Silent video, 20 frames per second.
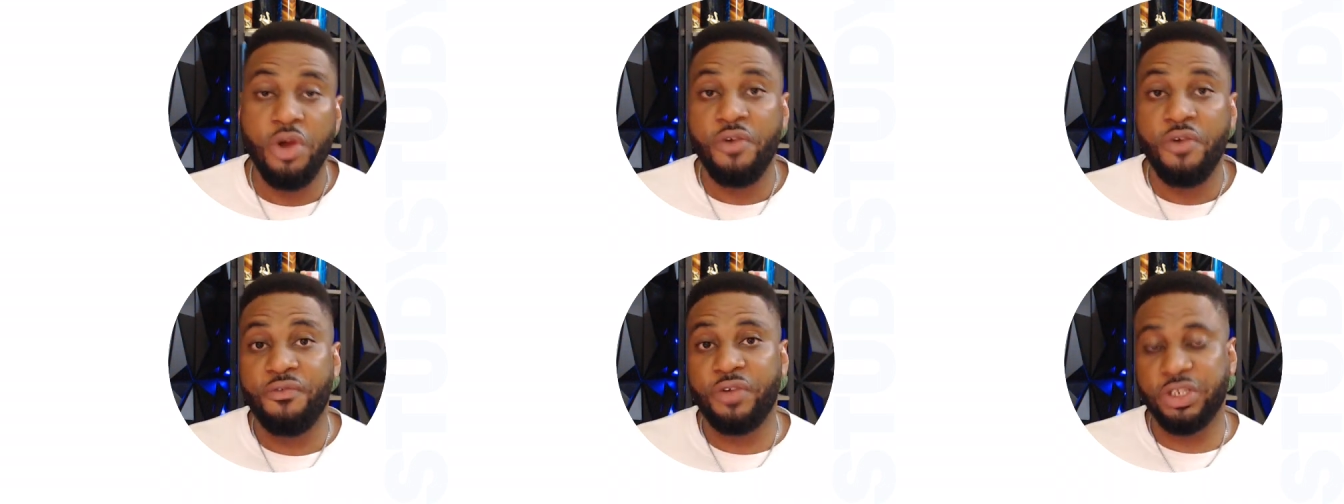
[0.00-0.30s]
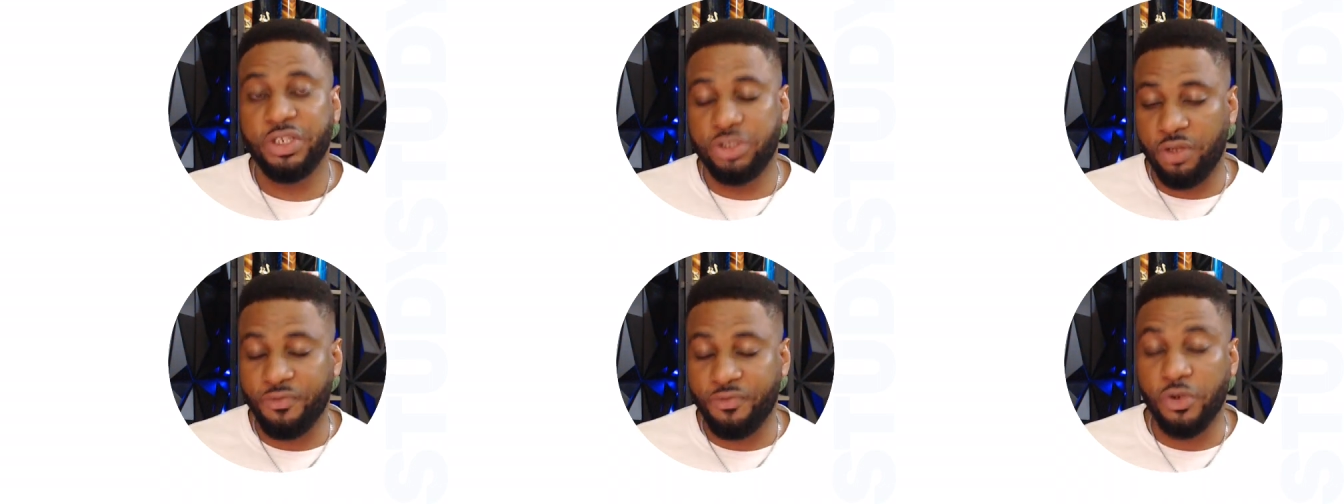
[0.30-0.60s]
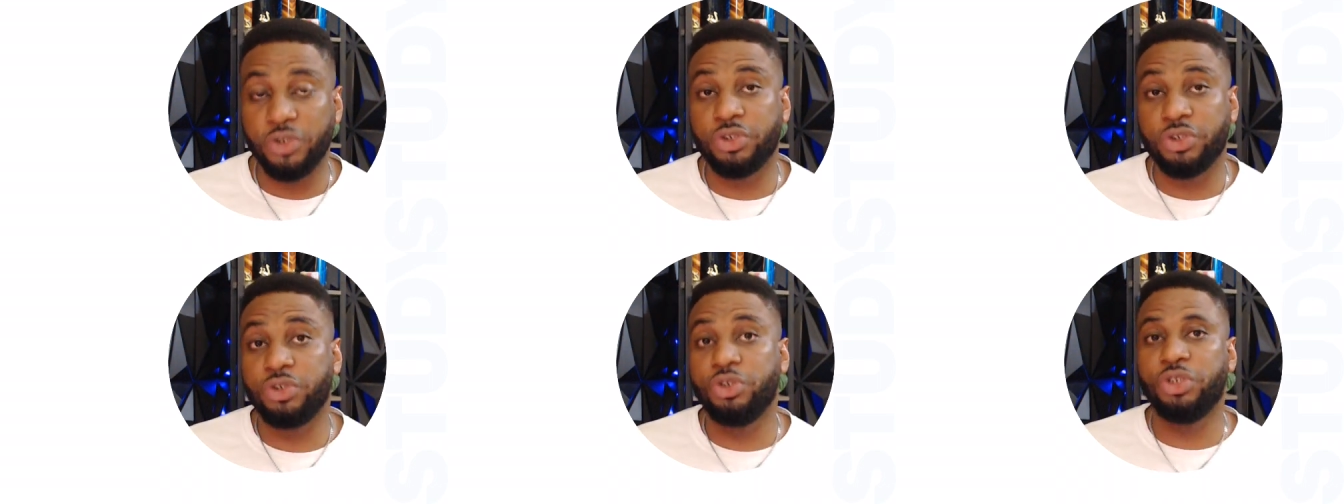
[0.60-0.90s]
First, of
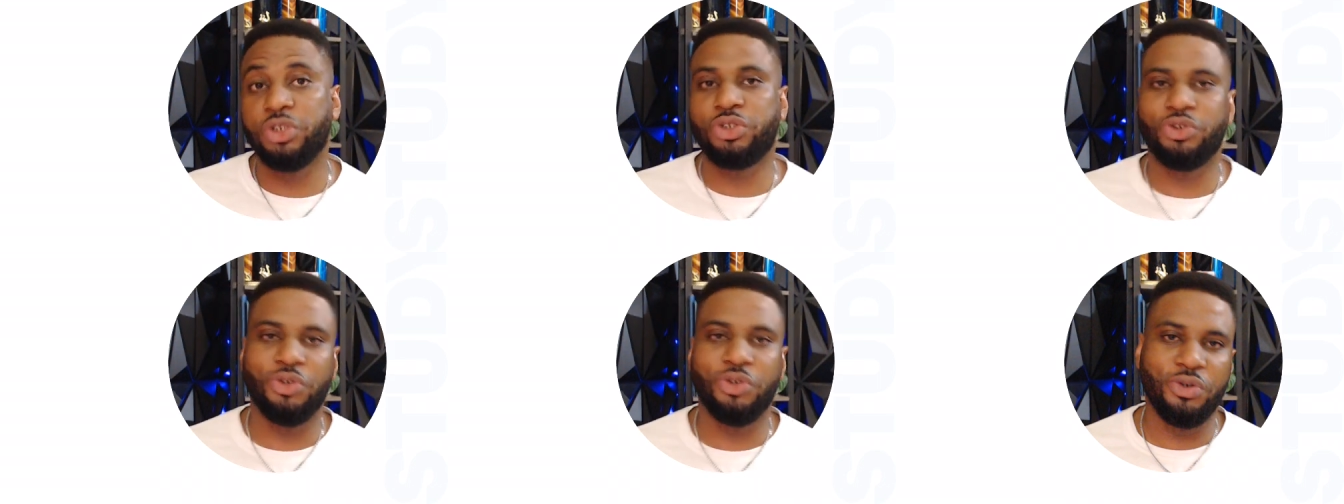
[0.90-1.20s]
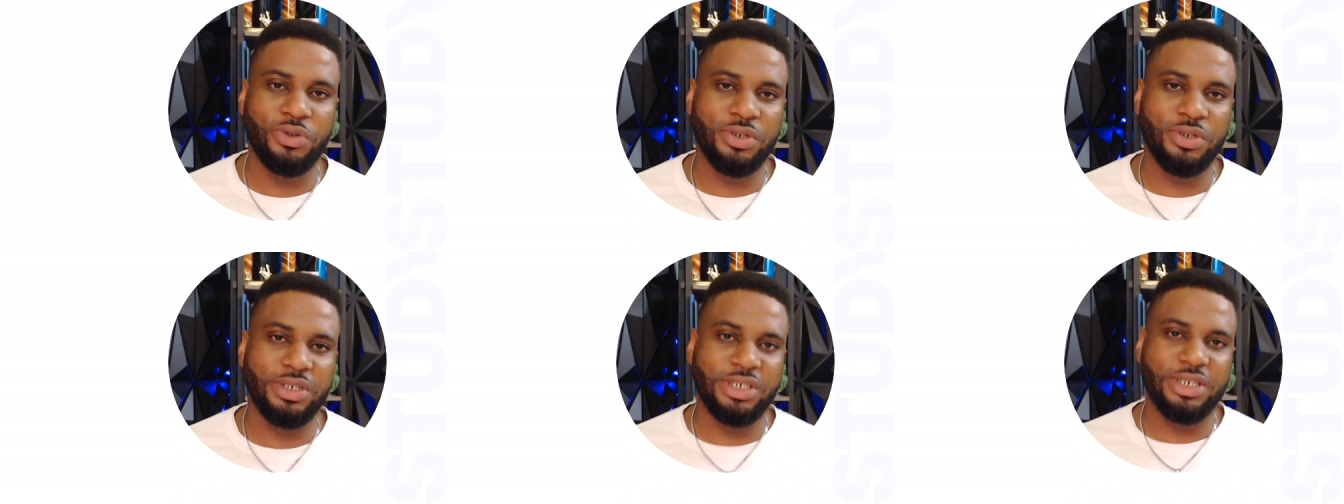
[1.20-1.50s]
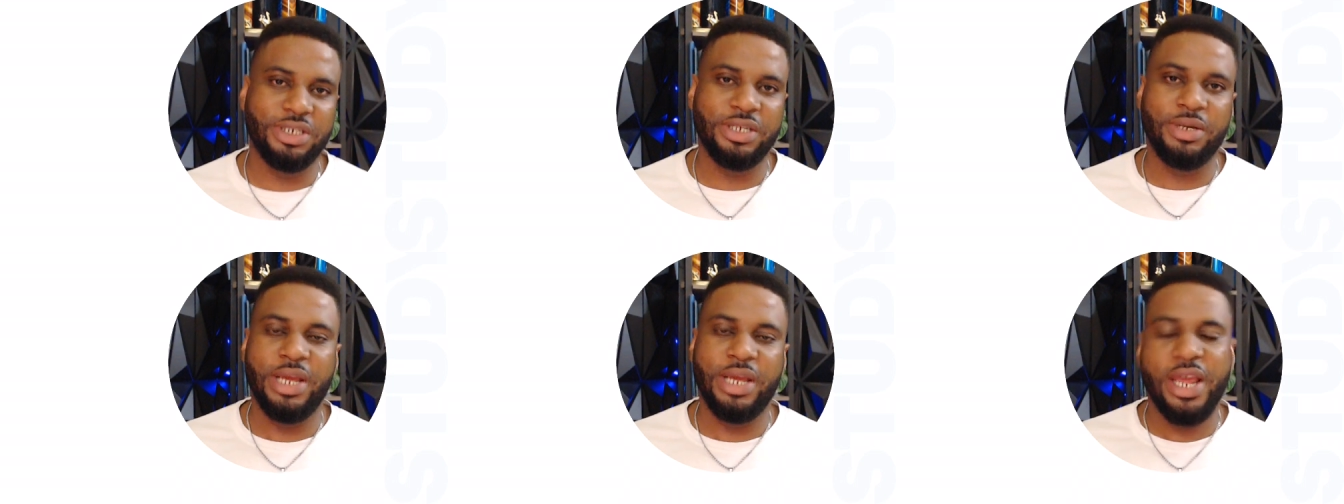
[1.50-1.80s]
course, you need to know
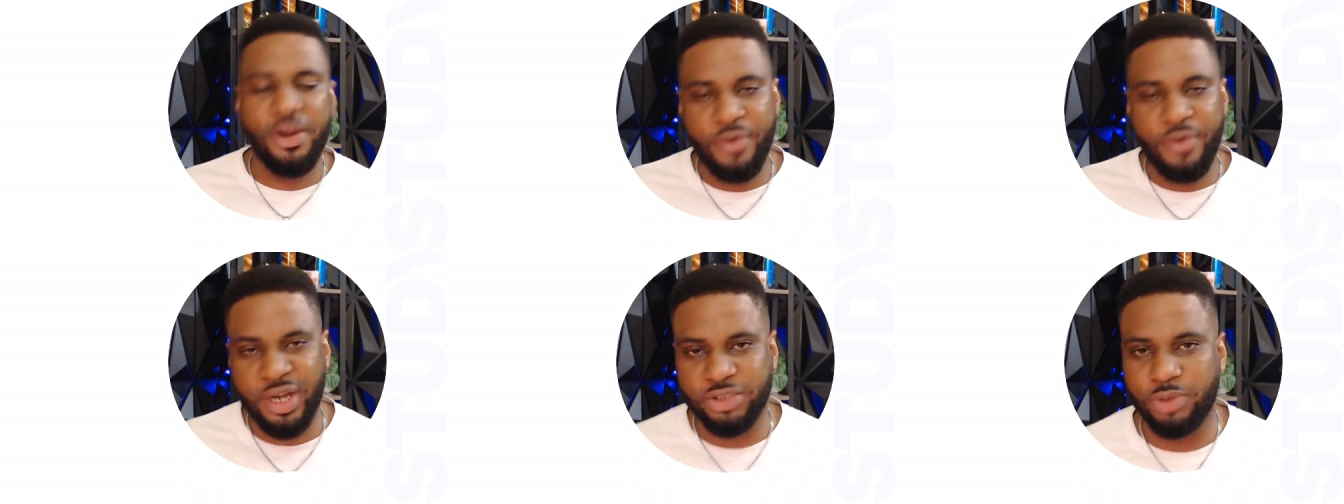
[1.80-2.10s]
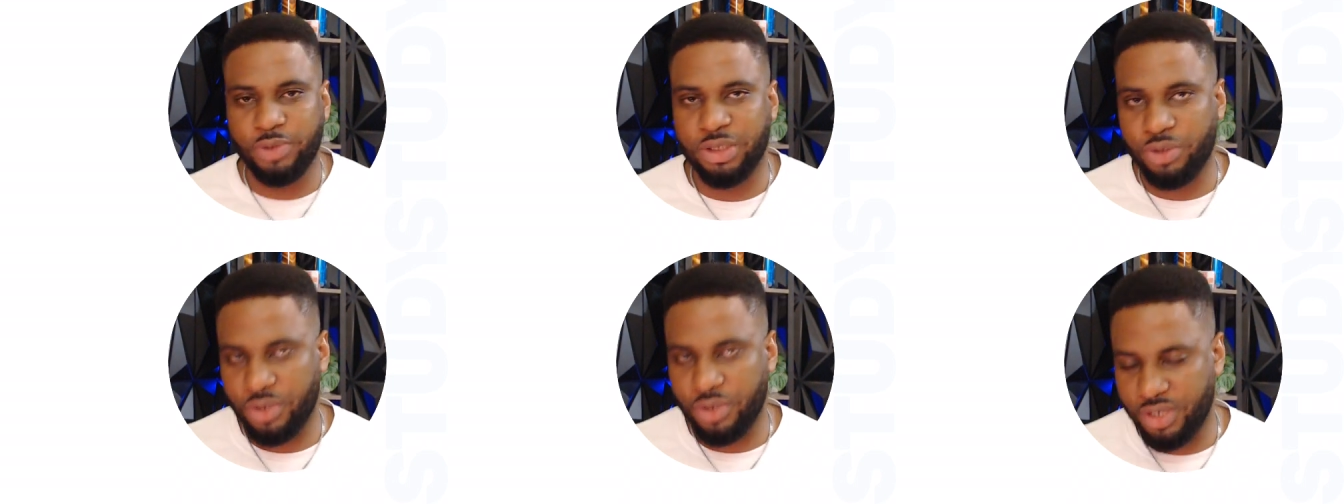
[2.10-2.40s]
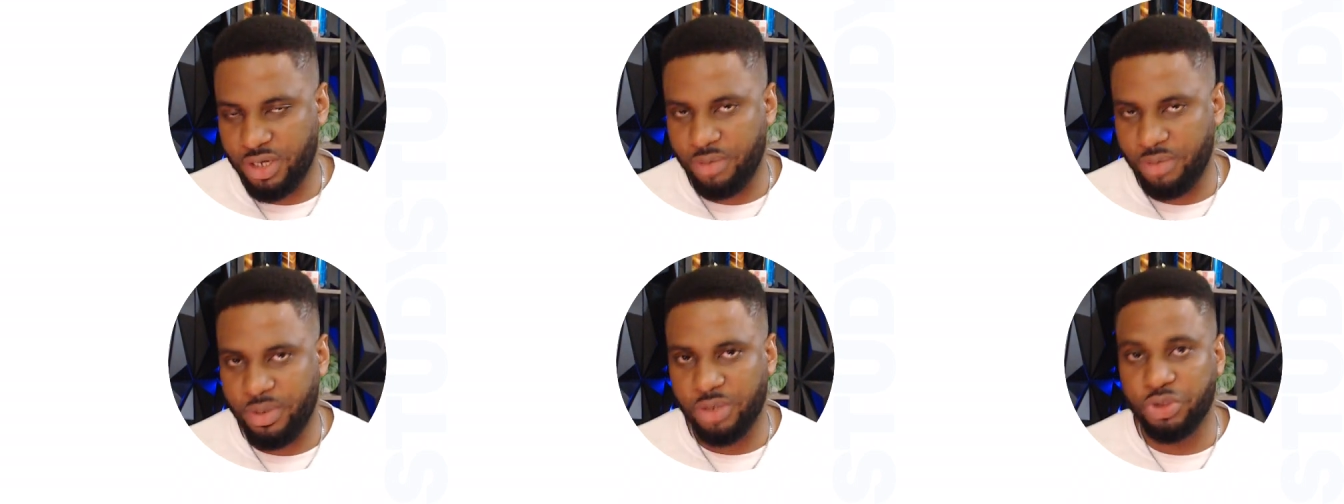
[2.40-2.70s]
the areas we are
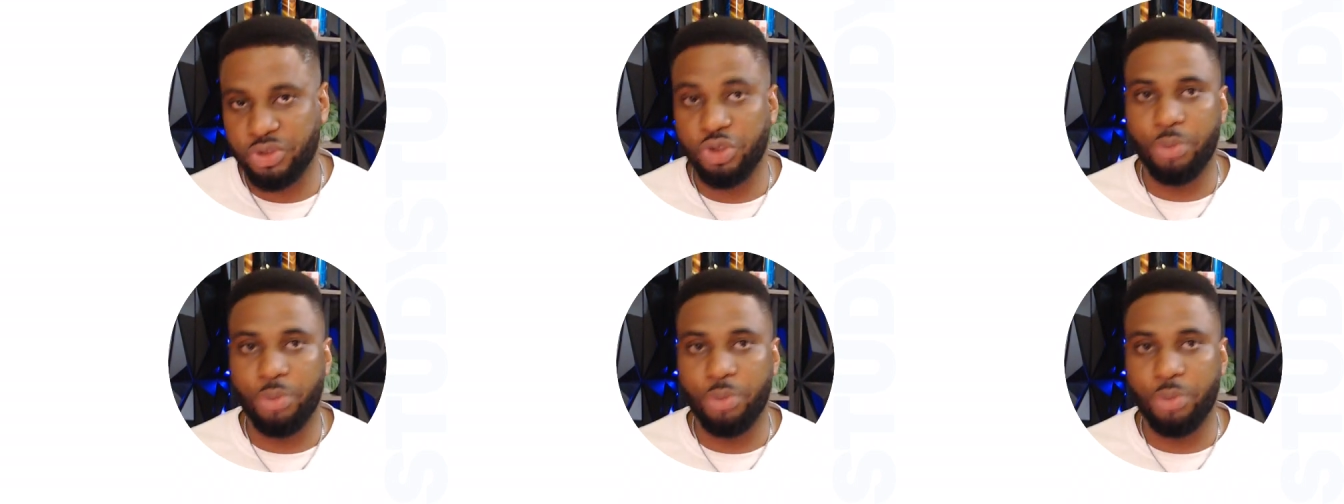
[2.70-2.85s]
talking about.